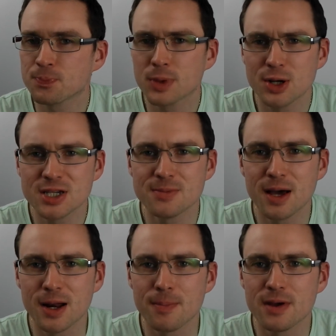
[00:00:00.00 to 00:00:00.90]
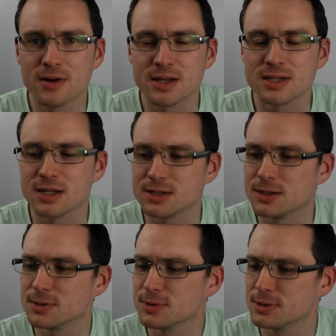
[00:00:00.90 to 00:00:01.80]
Nice amount of bitterness actually
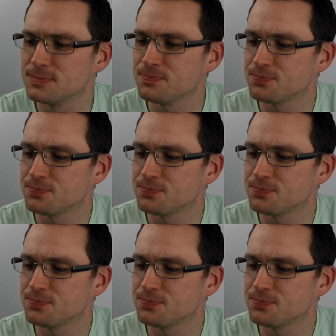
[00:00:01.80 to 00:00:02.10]
as well.